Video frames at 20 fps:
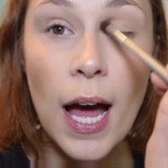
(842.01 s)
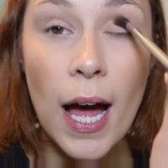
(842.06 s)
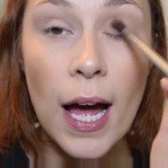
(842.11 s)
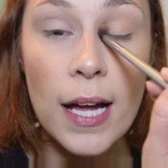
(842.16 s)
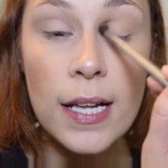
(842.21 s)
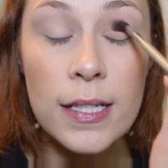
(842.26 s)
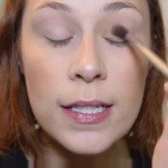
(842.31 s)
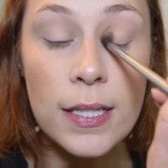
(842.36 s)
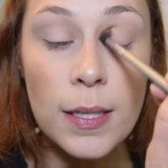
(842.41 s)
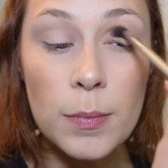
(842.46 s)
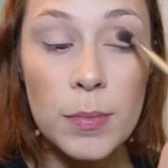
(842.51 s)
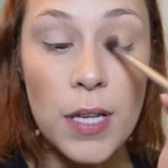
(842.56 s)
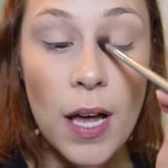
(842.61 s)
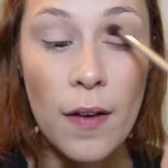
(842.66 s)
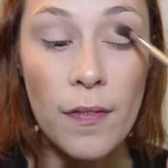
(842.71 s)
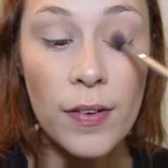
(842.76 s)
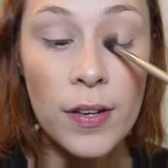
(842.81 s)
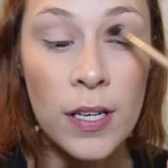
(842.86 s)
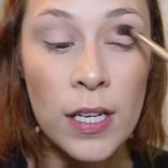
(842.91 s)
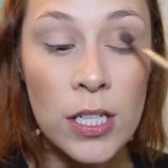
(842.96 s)
add some
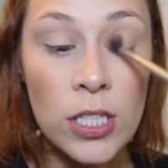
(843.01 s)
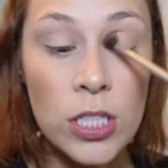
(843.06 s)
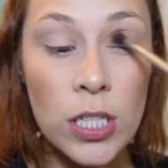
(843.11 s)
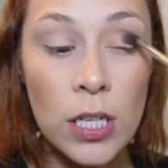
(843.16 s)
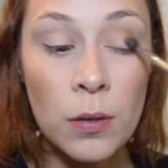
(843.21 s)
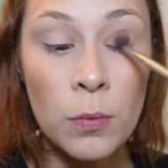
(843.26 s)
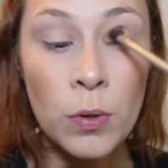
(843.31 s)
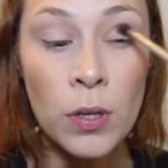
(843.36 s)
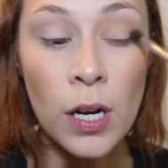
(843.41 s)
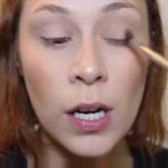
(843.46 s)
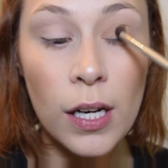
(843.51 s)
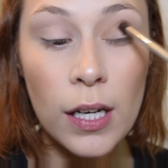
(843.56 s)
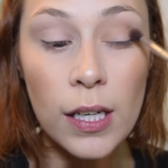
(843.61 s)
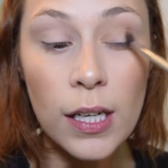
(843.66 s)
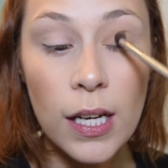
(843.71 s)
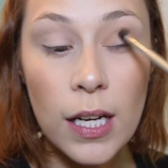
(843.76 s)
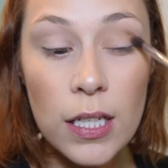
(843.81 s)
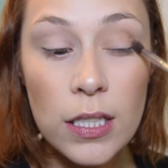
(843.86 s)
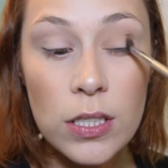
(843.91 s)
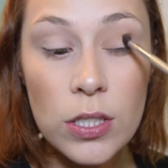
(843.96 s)
definition. We're not going
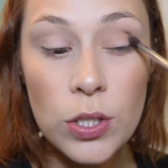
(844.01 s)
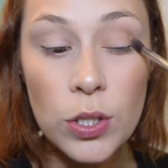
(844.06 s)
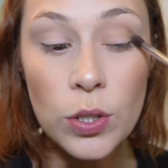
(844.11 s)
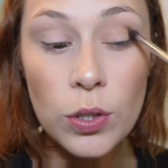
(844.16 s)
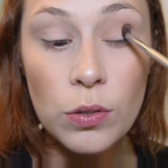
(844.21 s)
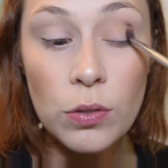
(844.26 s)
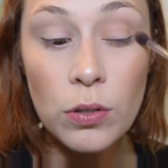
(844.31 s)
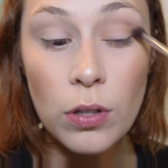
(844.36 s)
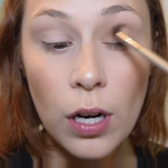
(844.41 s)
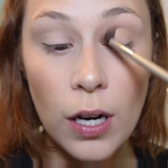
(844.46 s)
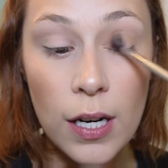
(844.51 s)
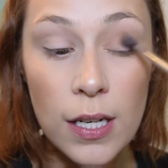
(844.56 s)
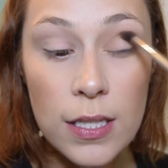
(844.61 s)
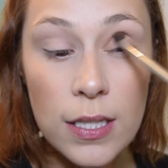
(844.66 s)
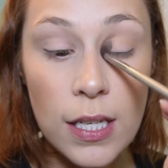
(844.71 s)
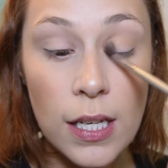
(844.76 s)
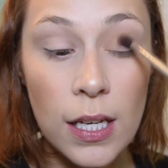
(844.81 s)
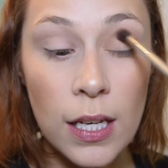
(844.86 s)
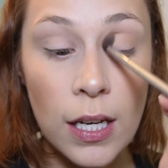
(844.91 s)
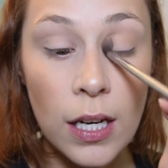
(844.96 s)
to get too
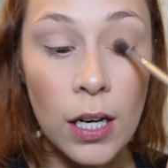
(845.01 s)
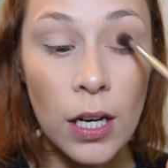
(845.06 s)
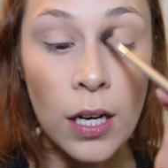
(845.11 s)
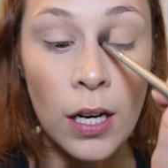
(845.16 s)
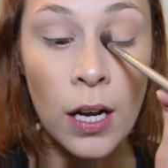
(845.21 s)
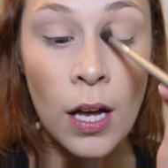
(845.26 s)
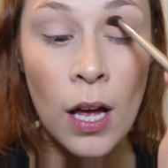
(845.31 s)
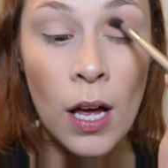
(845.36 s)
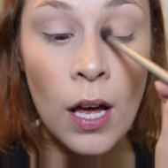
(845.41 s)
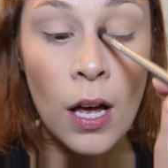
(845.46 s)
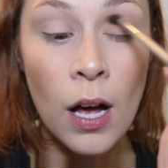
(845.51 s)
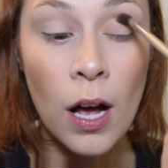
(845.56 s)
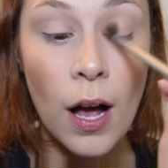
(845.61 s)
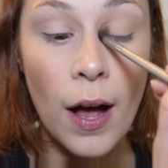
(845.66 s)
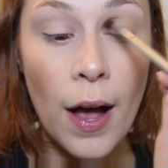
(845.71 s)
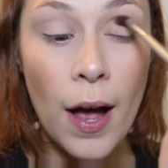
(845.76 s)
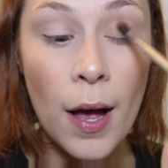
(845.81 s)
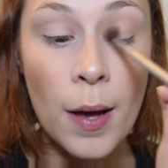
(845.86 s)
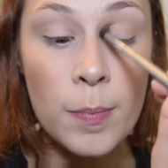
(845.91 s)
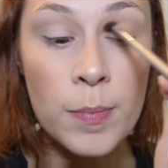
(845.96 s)
crazy here.
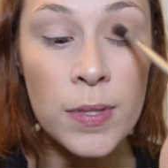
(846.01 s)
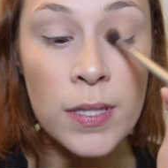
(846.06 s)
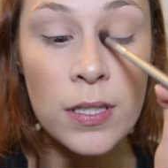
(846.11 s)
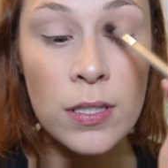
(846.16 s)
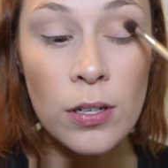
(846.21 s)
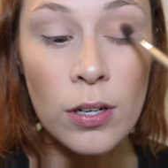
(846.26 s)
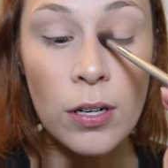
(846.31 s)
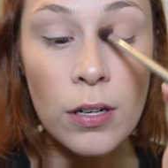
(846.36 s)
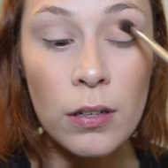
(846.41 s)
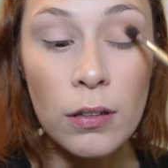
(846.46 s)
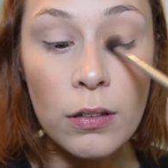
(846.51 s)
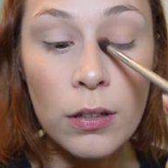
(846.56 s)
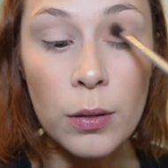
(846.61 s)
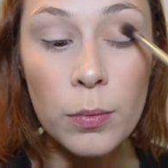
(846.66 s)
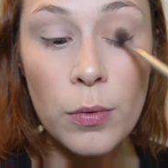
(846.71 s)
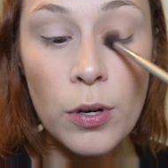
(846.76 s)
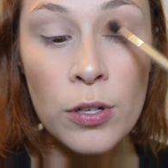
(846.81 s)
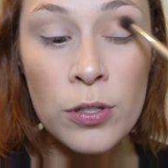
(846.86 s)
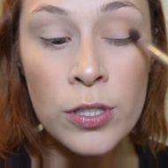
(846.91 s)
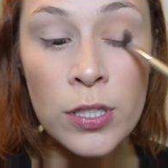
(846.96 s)
Um, circular
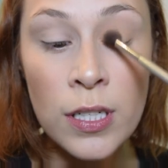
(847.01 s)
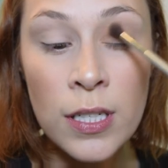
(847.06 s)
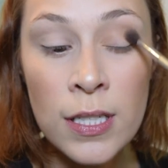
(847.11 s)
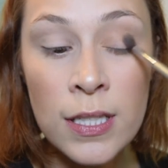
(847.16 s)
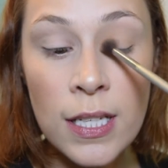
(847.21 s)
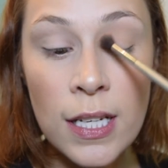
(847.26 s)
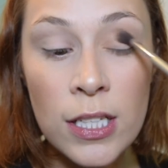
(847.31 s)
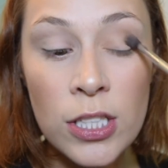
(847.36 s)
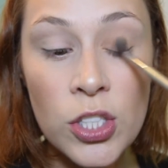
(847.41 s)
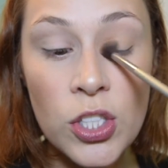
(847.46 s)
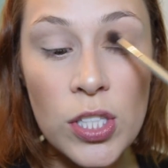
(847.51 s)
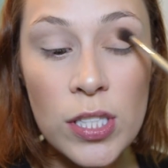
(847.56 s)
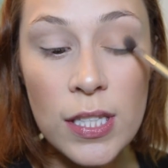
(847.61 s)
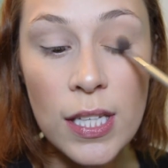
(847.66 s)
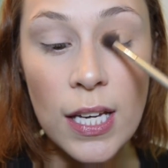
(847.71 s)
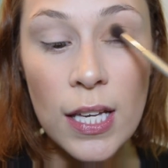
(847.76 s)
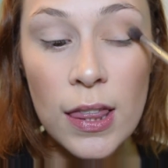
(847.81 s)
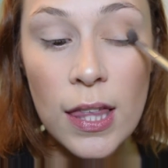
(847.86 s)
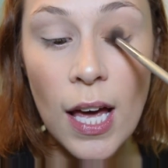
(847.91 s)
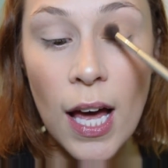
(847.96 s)
motions and just
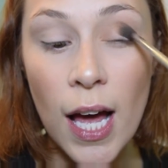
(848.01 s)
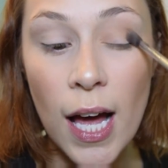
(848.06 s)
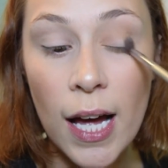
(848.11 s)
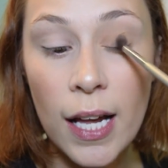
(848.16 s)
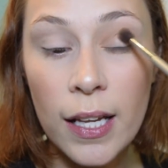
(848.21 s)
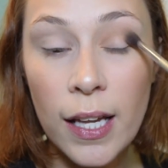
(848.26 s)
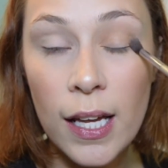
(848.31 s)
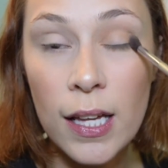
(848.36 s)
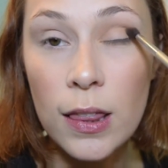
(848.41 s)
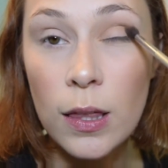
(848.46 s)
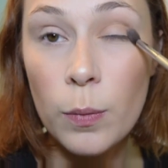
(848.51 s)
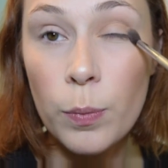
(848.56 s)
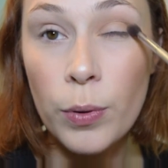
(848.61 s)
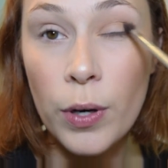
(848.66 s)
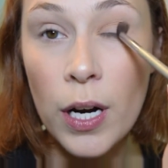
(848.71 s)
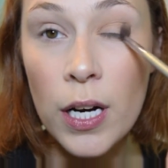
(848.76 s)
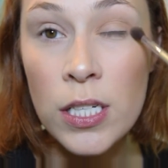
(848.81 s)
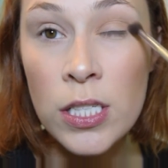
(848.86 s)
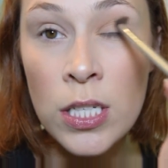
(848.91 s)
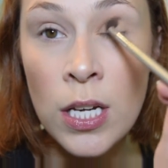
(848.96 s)
like the highlight the
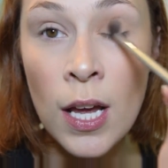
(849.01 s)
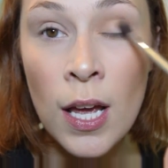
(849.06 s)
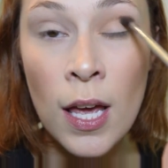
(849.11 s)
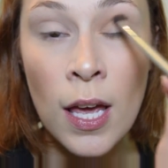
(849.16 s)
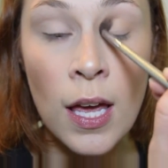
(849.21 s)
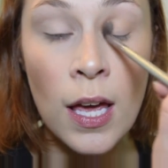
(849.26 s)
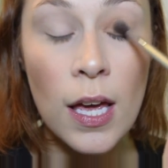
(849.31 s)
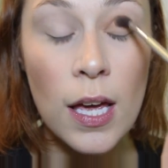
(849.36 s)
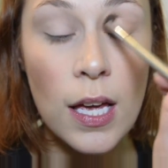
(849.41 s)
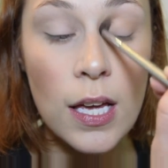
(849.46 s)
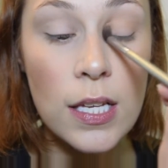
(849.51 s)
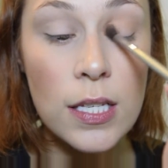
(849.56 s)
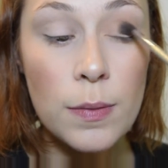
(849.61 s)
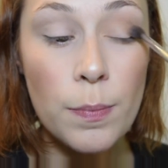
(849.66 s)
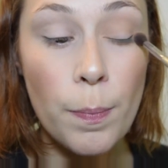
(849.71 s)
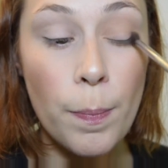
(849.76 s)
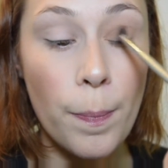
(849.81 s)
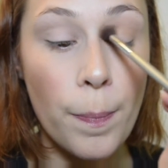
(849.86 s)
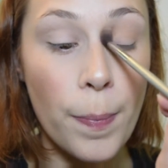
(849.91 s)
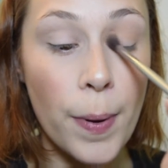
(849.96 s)
brush is
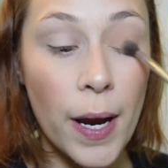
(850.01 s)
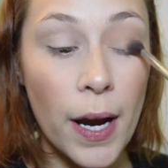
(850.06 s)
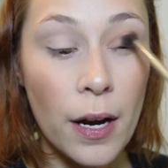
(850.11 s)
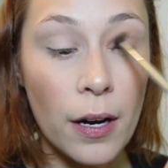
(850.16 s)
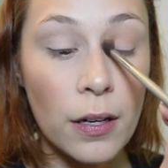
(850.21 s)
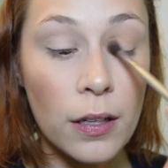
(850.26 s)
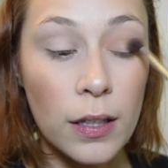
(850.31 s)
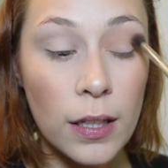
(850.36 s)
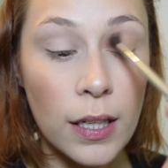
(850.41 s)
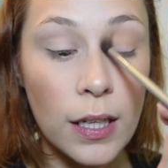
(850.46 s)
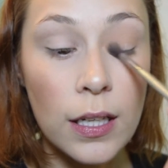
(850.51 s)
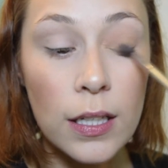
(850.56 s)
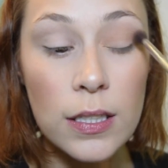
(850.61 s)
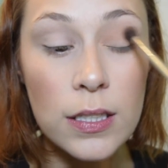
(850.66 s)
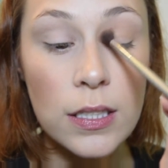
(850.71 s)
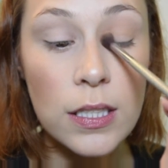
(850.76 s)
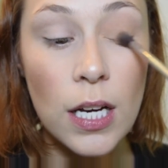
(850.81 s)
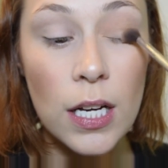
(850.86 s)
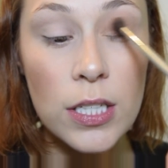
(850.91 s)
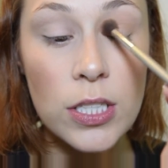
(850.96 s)
barely
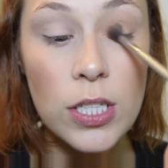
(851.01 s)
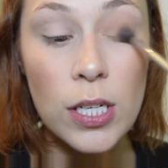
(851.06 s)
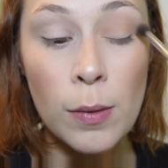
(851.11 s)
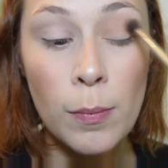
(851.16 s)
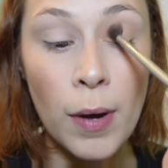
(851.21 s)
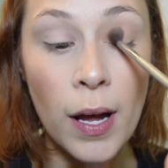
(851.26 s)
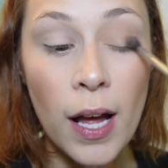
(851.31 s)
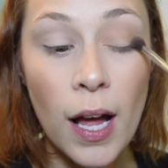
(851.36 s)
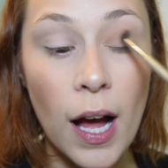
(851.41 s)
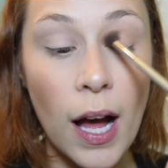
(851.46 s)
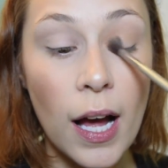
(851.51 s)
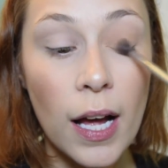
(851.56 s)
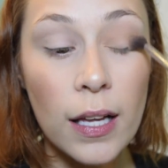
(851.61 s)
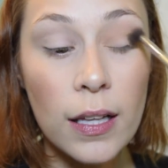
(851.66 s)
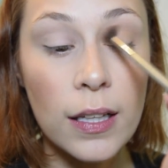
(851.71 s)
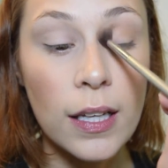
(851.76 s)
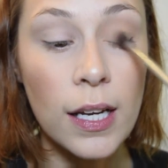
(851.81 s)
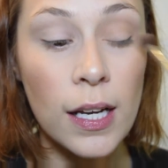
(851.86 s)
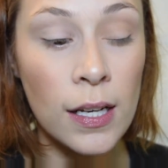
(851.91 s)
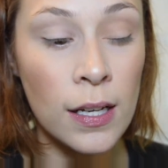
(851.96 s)
touching my
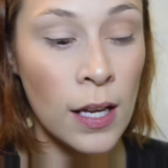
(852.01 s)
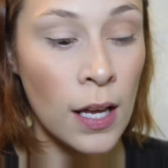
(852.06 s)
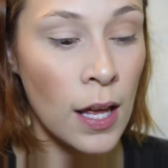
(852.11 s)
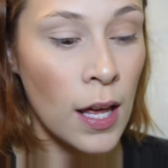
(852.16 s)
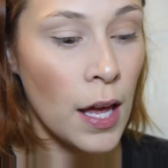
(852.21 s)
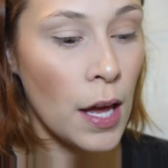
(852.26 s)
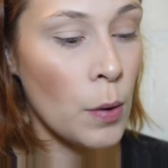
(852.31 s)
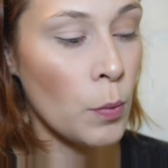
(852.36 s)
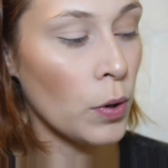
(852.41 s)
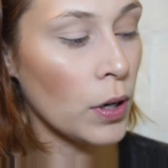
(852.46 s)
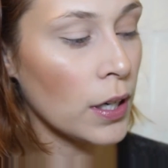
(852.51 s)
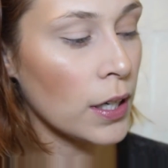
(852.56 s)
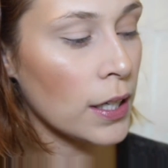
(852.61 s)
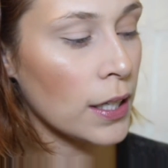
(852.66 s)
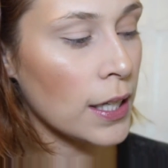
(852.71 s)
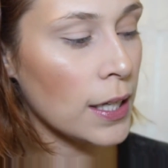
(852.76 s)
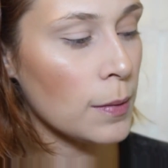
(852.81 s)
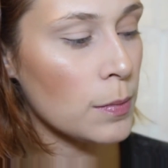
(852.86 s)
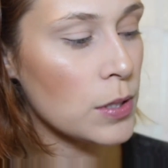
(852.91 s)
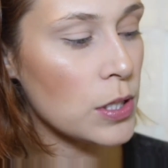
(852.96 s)
eyelid. And we're going
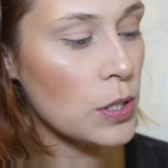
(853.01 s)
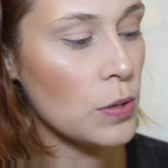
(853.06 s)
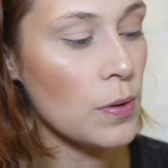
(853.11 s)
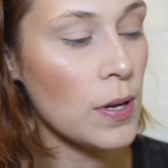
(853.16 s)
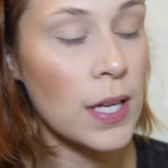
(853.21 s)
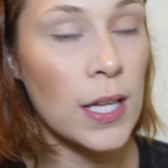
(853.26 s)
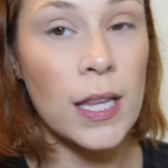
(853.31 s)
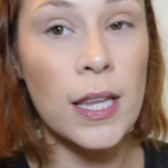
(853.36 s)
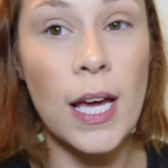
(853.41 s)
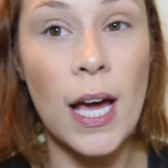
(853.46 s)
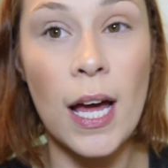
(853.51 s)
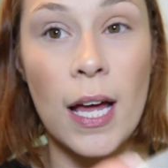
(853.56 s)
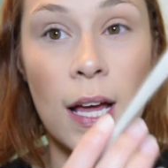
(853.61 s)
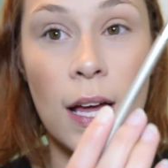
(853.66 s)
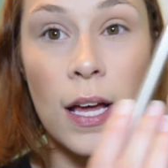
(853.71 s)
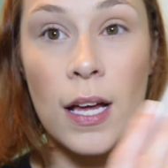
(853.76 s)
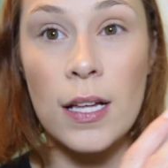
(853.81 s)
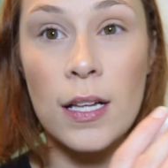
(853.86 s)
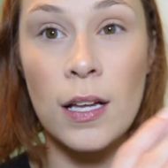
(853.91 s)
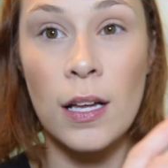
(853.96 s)
to keep doing that